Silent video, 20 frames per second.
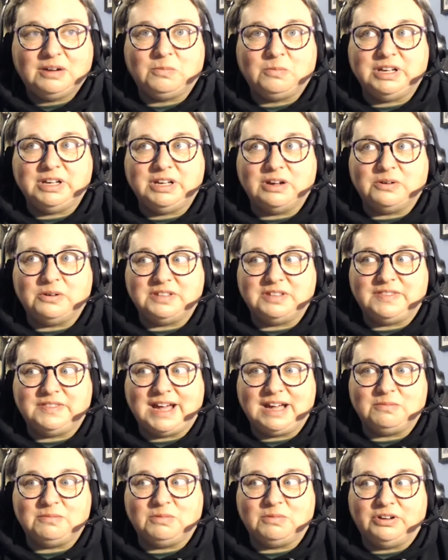We know that
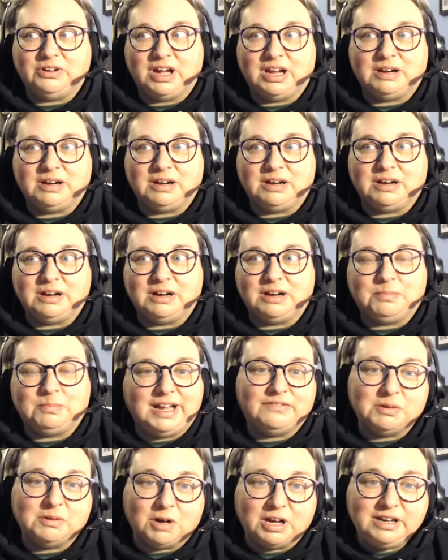that will not apply
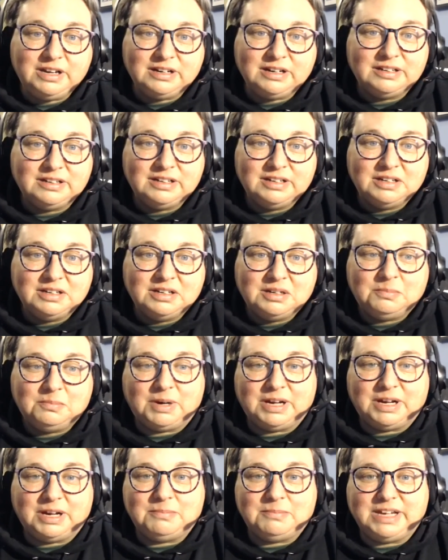to everyone,
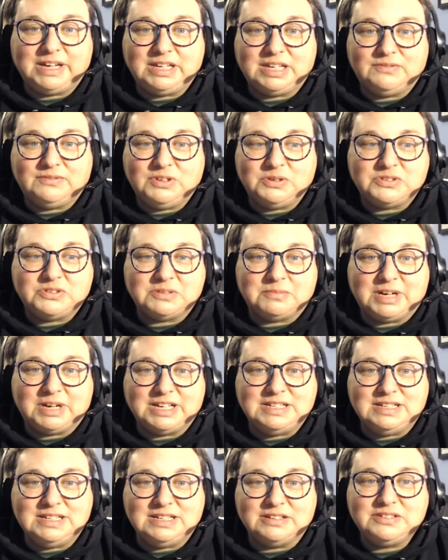but it might give you some
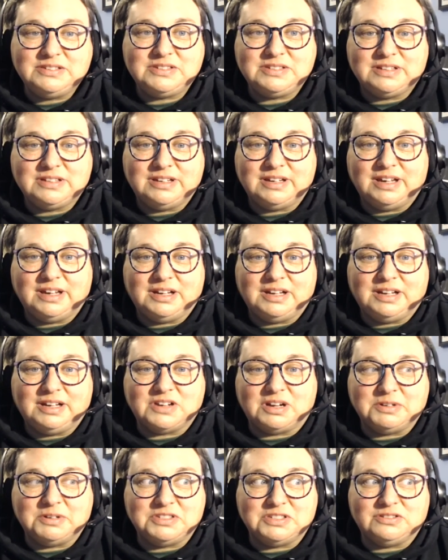ideas, and
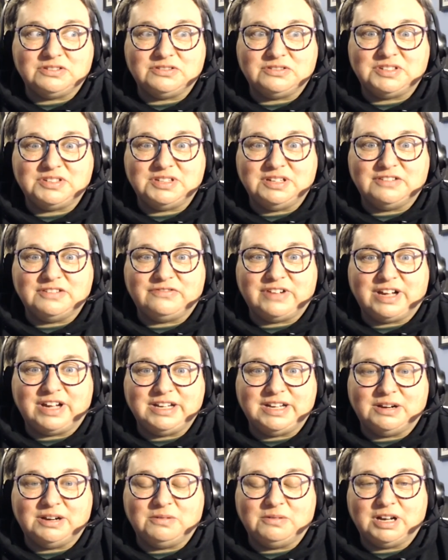it's always interesting to
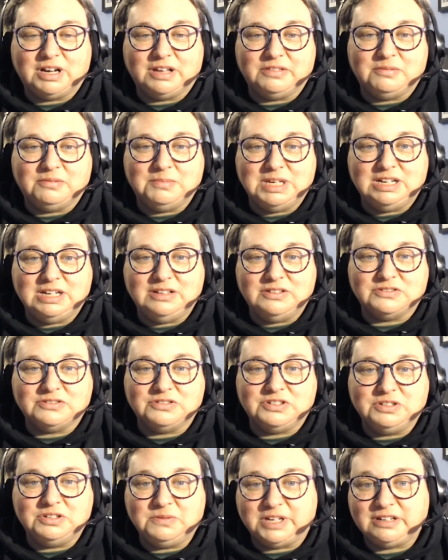find out what other
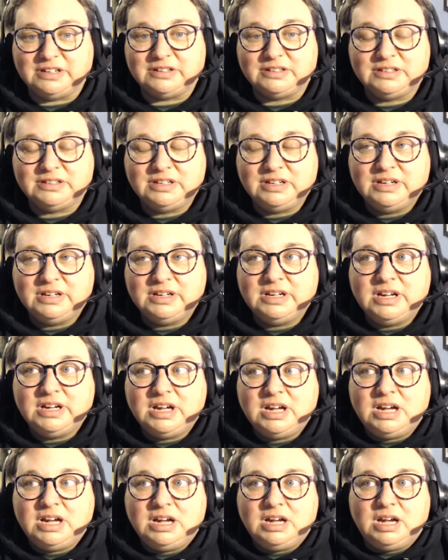meetings are doing.
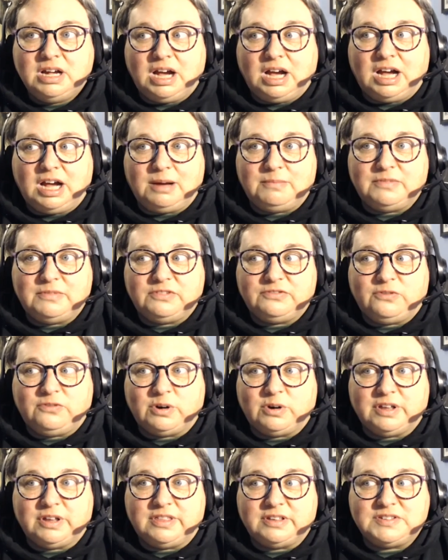
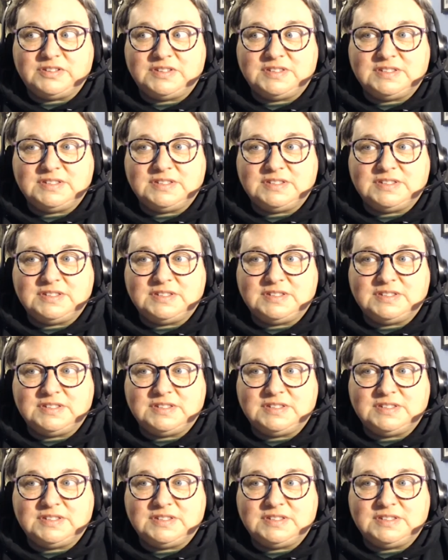For the